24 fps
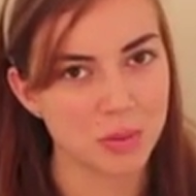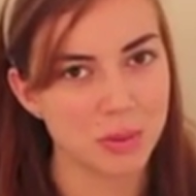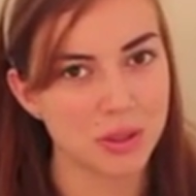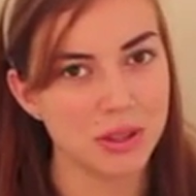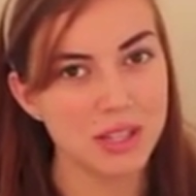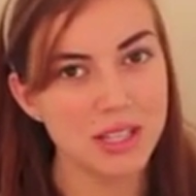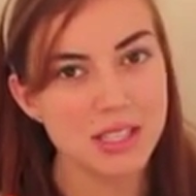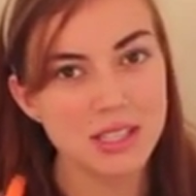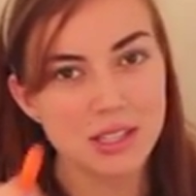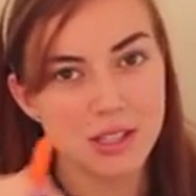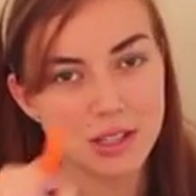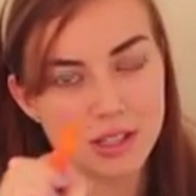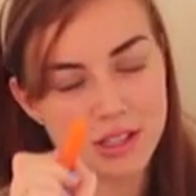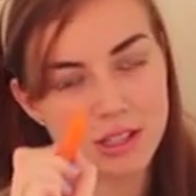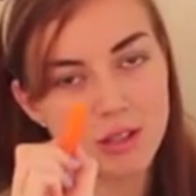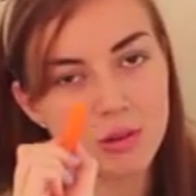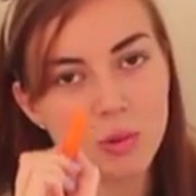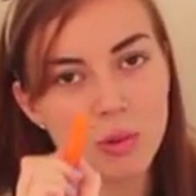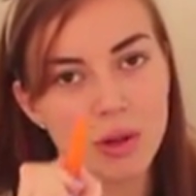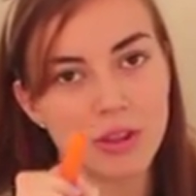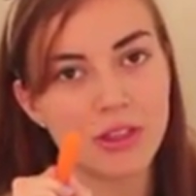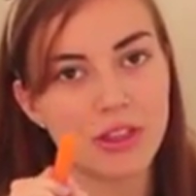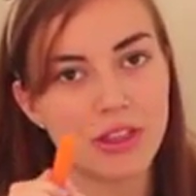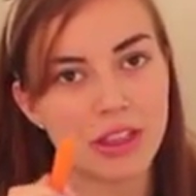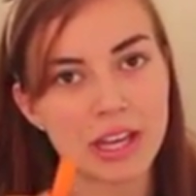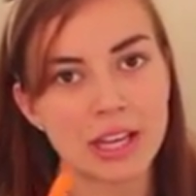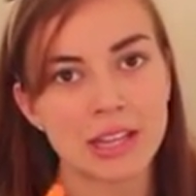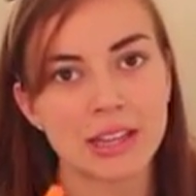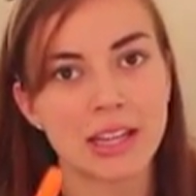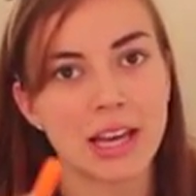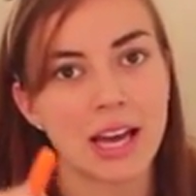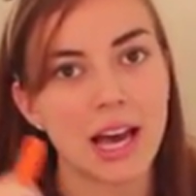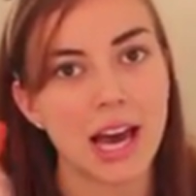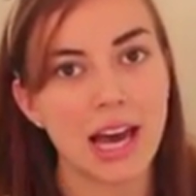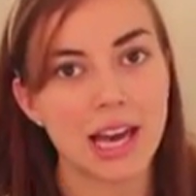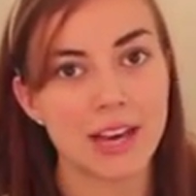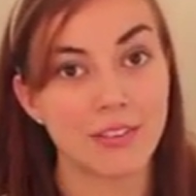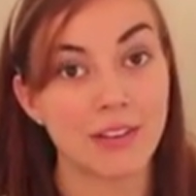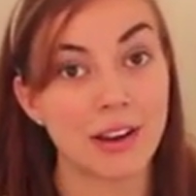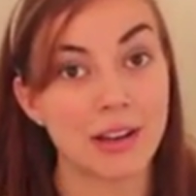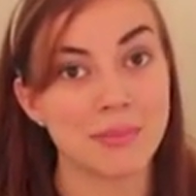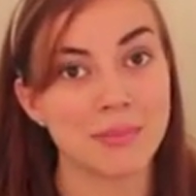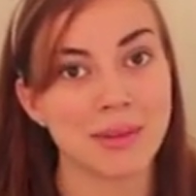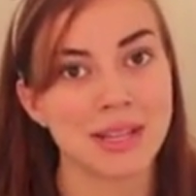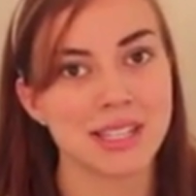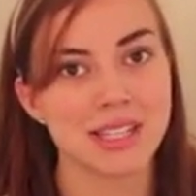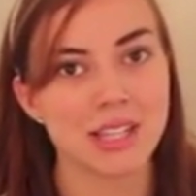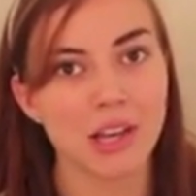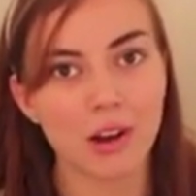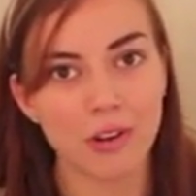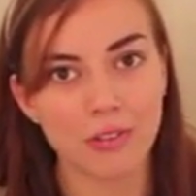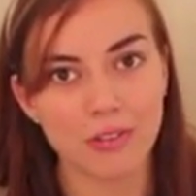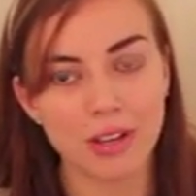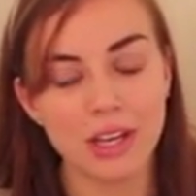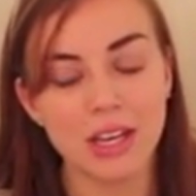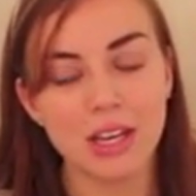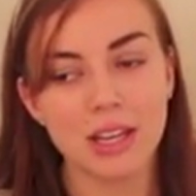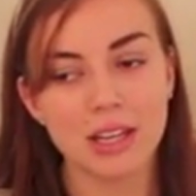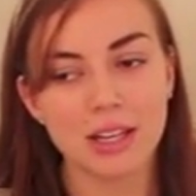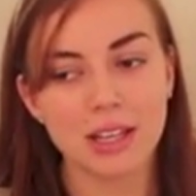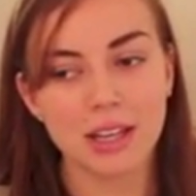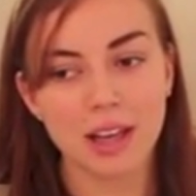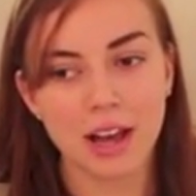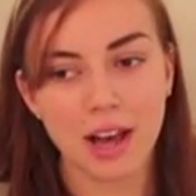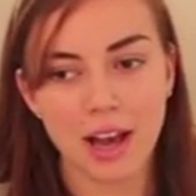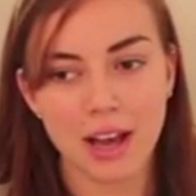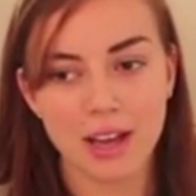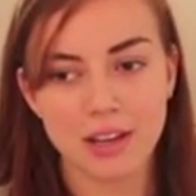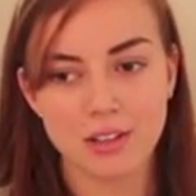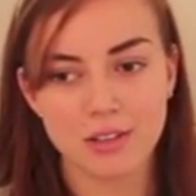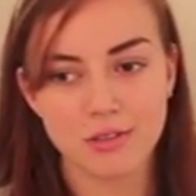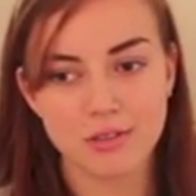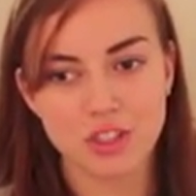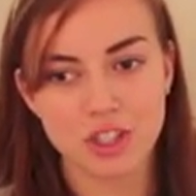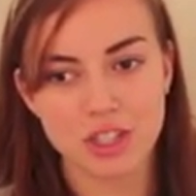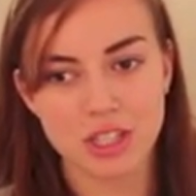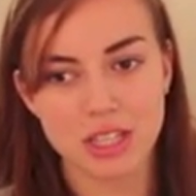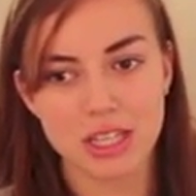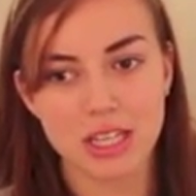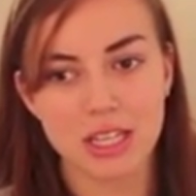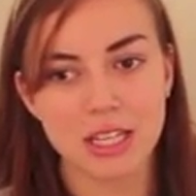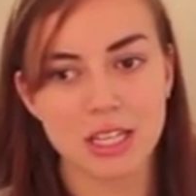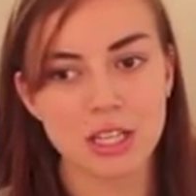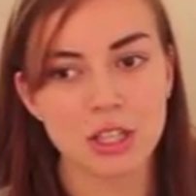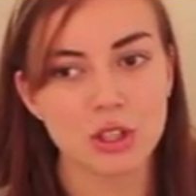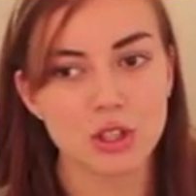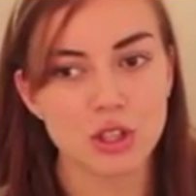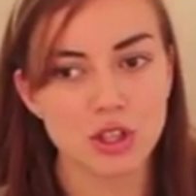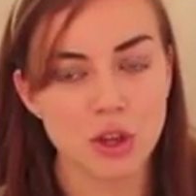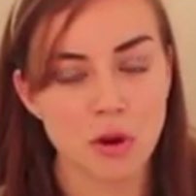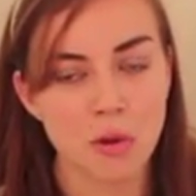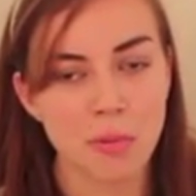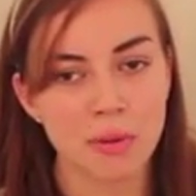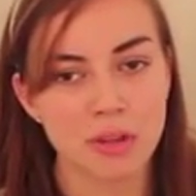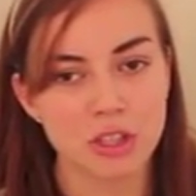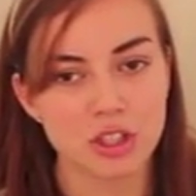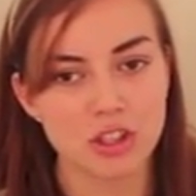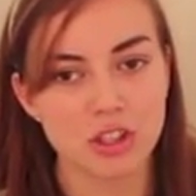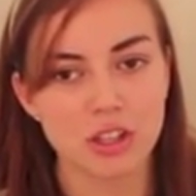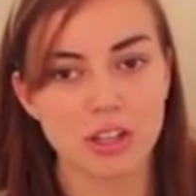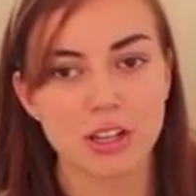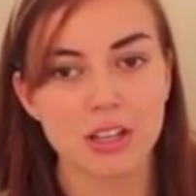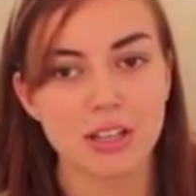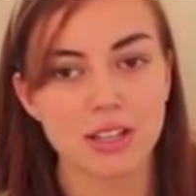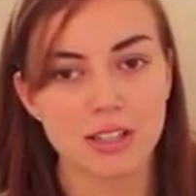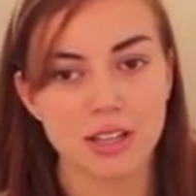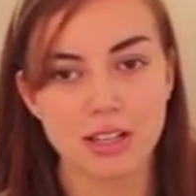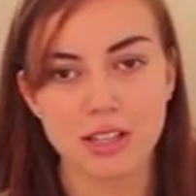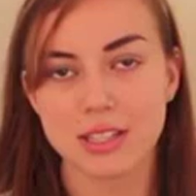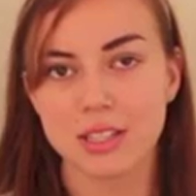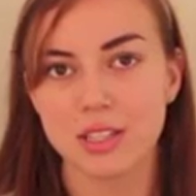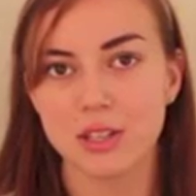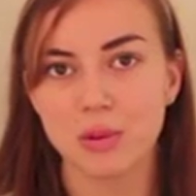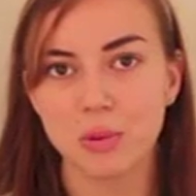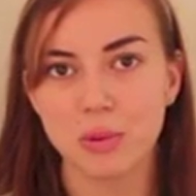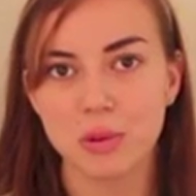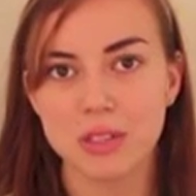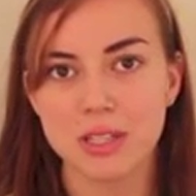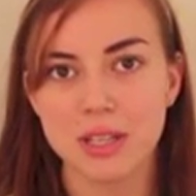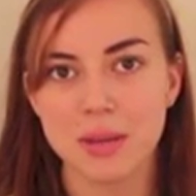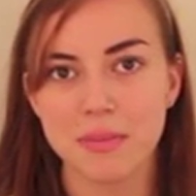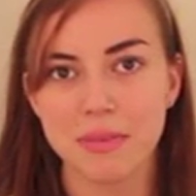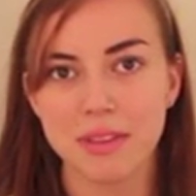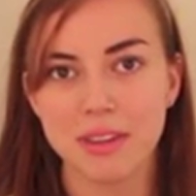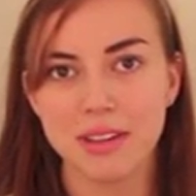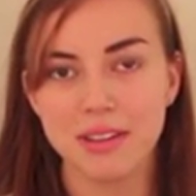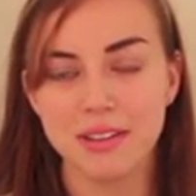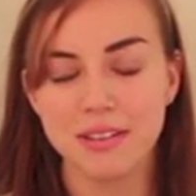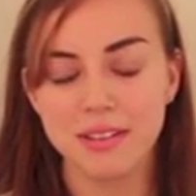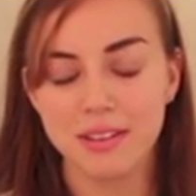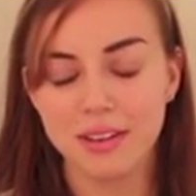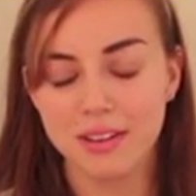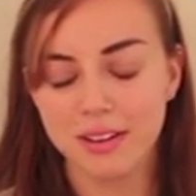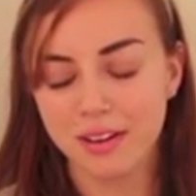But this is the one thing that I find myself kind of just eating so much that it does equal something.